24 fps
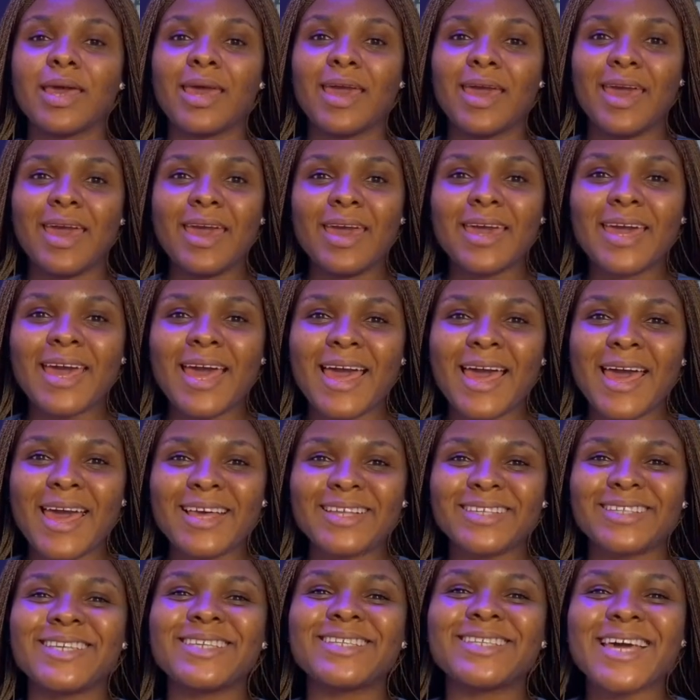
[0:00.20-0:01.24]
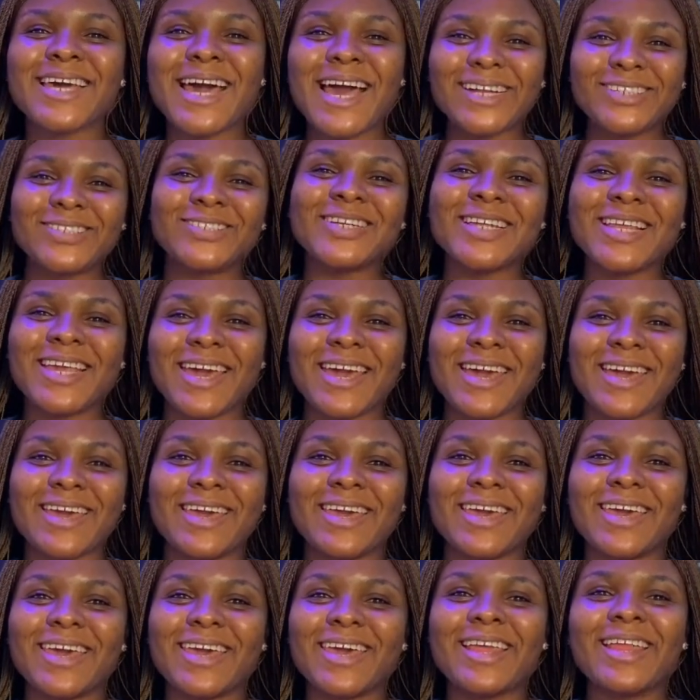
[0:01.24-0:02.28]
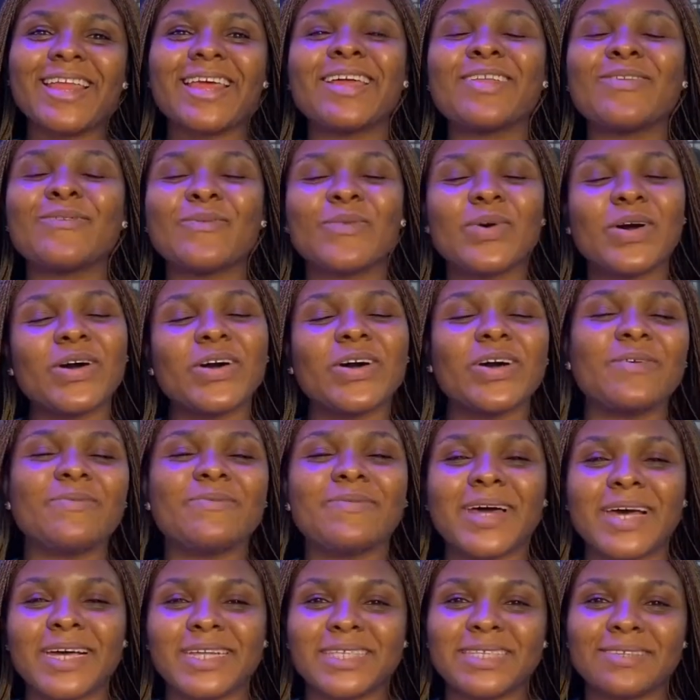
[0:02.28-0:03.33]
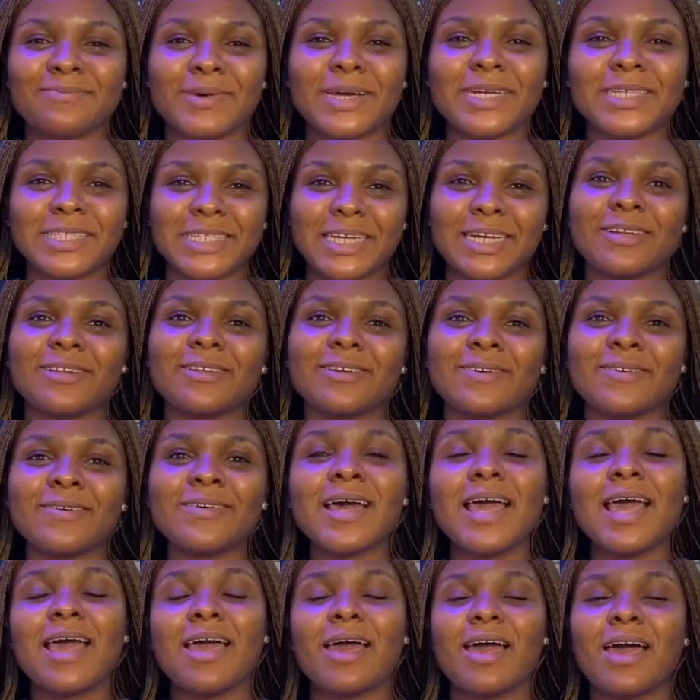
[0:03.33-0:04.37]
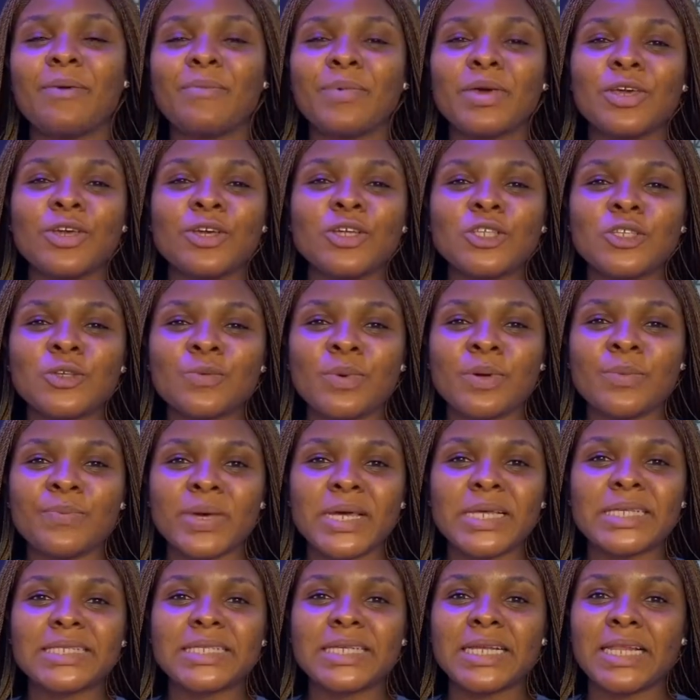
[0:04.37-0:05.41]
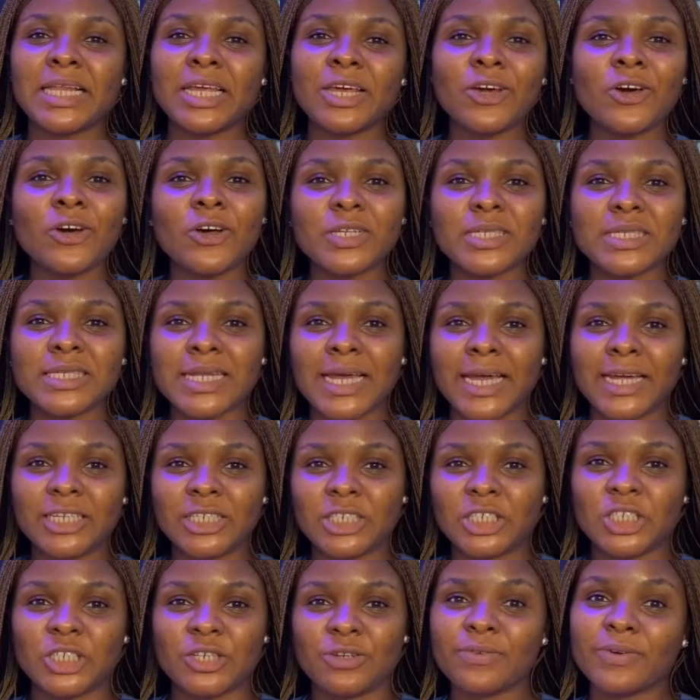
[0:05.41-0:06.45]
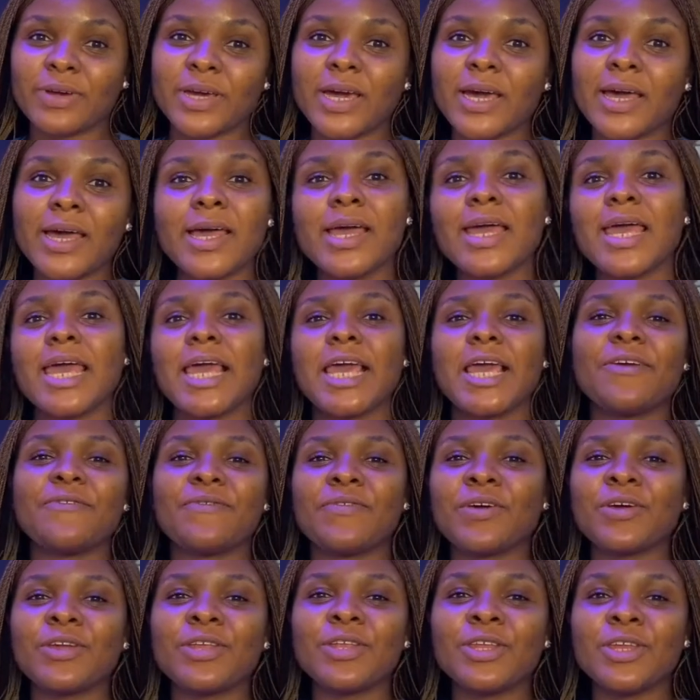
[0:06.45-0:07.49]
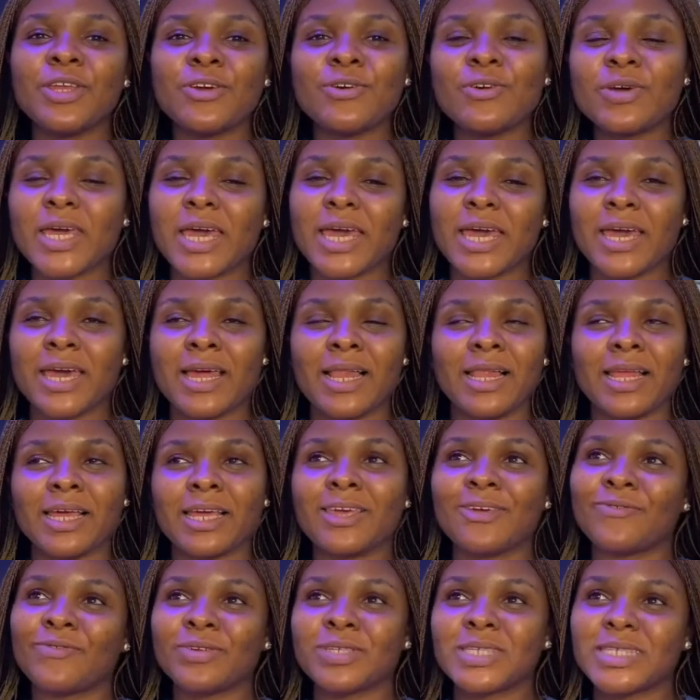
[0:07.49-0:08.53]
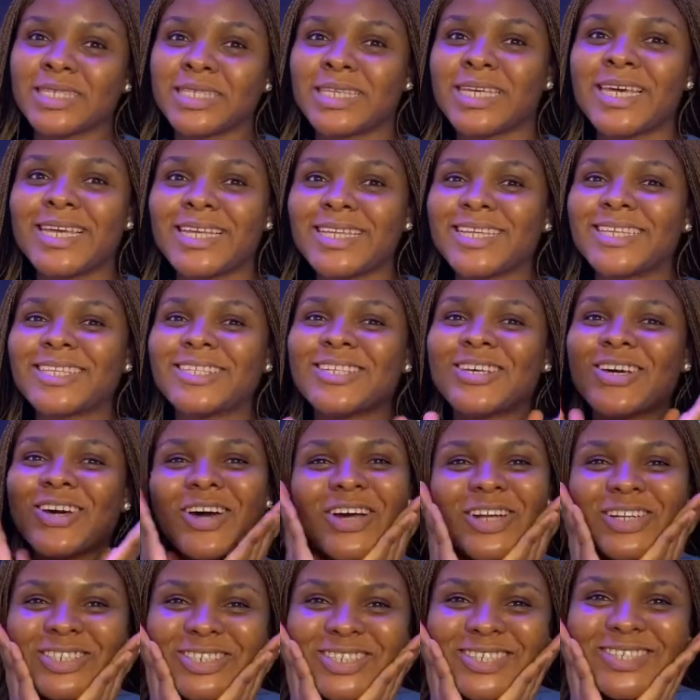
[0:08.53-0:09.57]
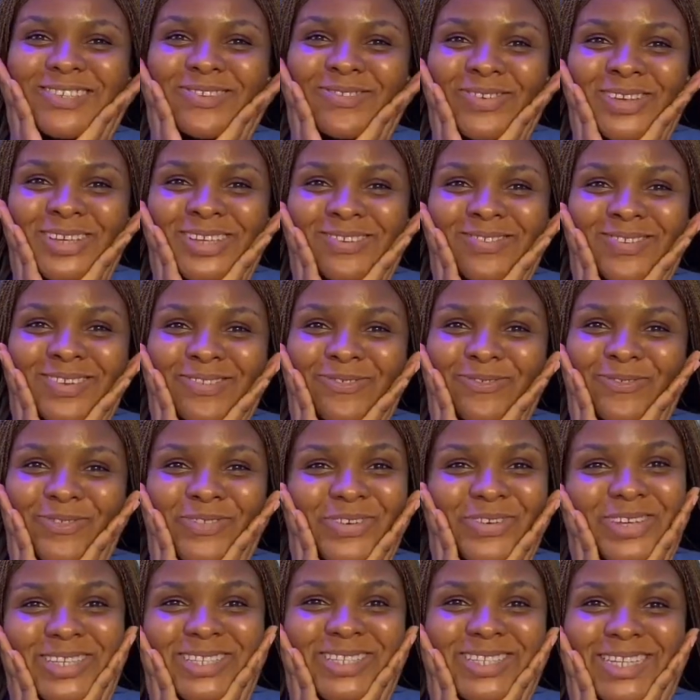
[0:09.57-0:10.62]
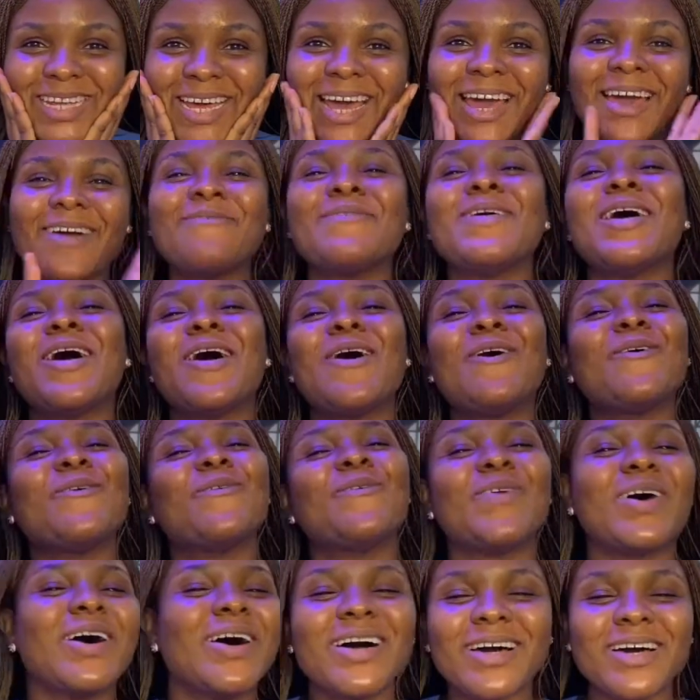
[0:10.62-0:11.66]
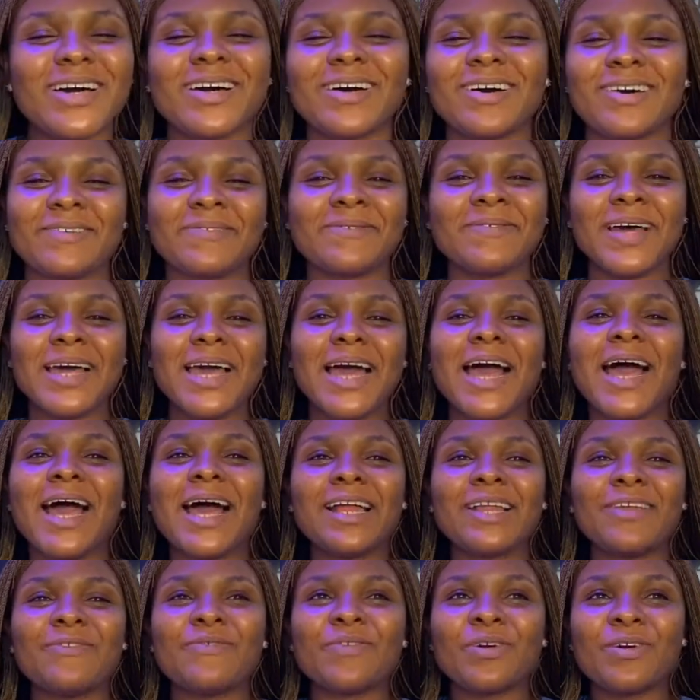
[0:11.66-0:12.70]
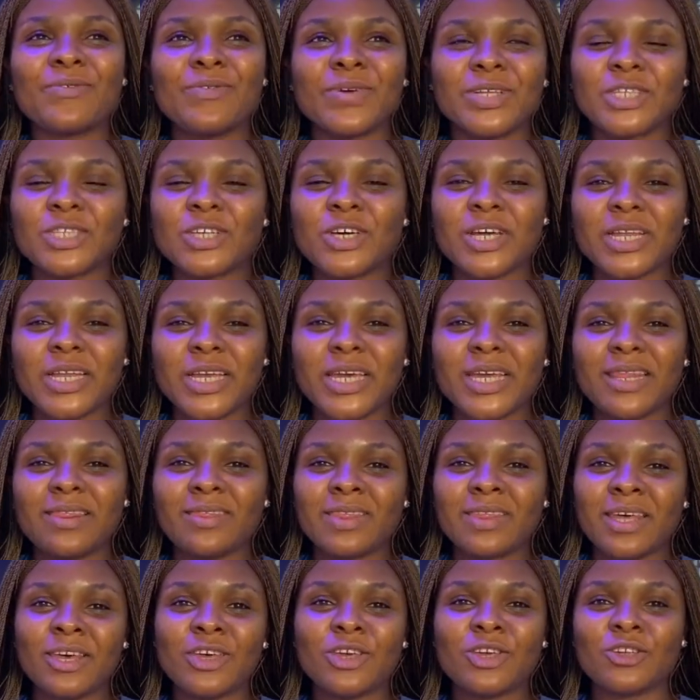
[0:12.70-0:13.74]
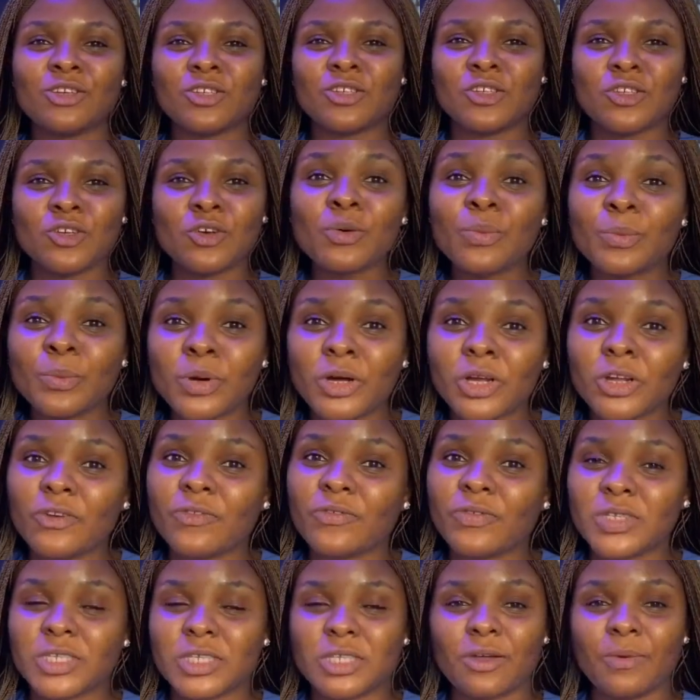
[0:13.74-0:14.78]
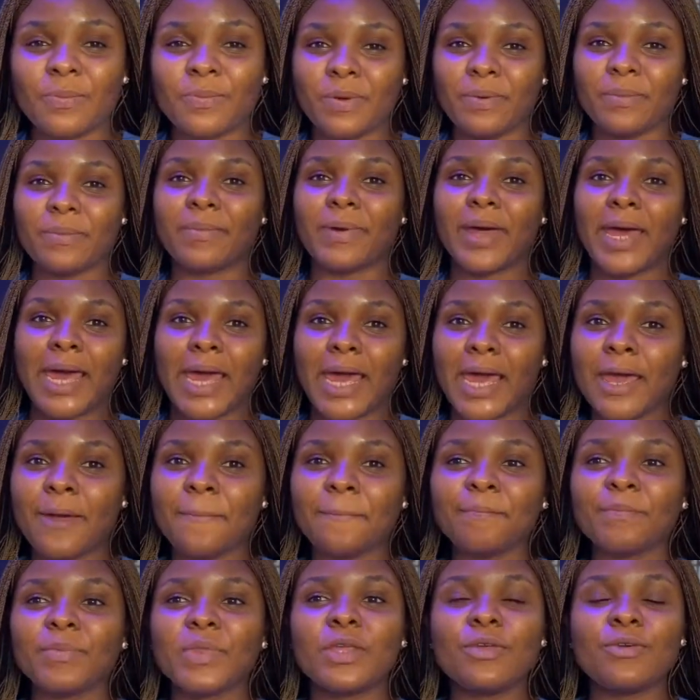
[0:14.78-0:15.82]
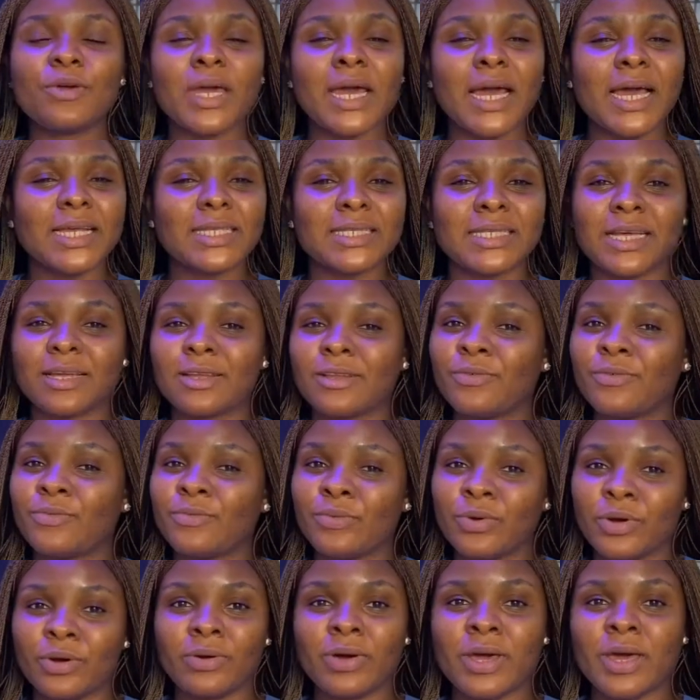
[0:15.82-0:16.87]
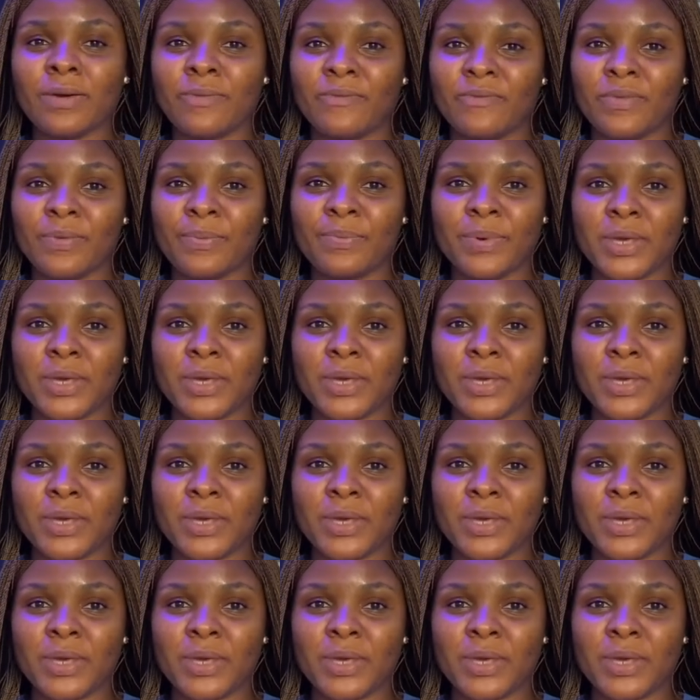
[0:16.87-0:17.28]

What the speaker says: Hey guys, it's Katherine here again and welcome back to my channel. I'm a YouTuber based in Lagos, Nigeria. If you're new here, like if you're seeing this gorgeous face for the first time, welcome. And if you're returning, thank you so much for stopping by. You guys are the real MVP.